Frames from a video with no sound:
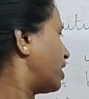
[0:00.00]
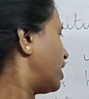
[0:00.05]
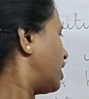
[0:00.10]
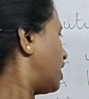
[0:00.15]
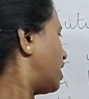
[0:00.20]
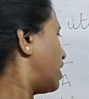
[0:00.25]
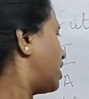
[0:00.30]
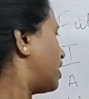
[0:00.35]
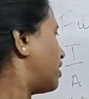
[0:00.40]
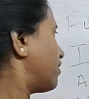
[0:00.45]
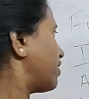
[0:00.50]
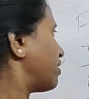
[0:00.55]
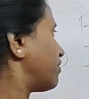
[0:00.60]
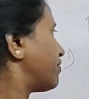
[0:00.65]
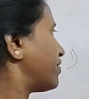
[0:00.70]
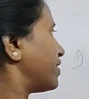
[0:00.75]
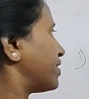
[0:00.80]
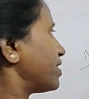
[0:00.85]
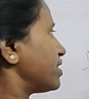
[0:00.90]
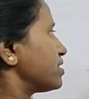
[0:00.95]
If
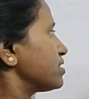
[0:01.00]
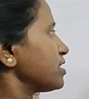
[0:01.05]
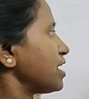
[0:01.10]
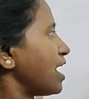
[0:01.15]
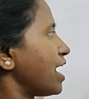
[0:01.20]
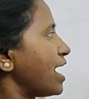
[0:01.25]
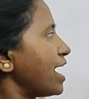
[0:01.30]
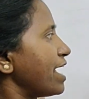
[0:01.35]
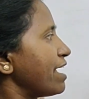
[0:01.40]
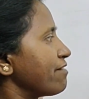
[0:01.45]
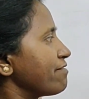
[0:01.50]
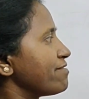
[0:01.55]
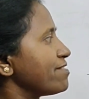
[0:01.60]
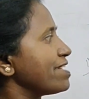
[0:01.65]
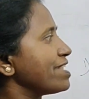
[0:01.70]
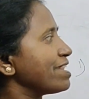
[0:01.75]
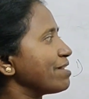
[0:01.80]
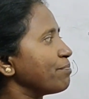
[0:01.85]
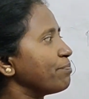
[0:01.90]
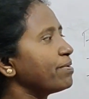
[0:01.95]
it is I
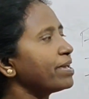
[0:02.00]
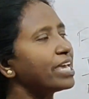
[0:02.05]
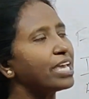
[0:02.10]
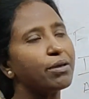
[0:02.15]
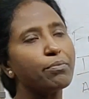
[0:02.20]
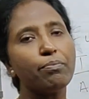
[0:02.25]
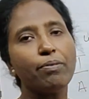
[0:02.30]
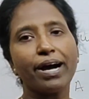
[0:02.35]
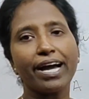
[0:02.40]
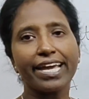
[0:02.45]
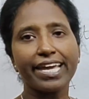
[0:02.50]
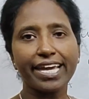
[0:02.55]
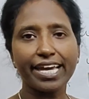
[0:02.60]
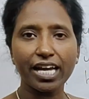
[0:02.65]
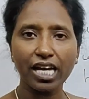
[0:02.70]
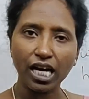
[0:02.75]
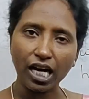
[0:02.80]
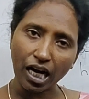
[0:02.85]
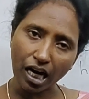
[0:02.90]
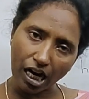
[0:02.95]
will be buying
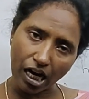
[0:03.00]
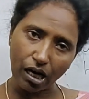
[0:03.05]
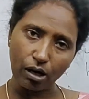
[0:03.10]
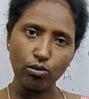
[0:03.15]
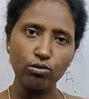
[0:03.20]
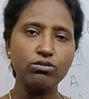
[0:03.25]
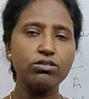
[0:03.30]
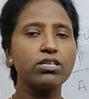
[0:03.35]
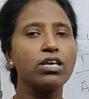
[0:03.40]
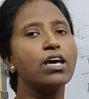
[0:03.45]
a house,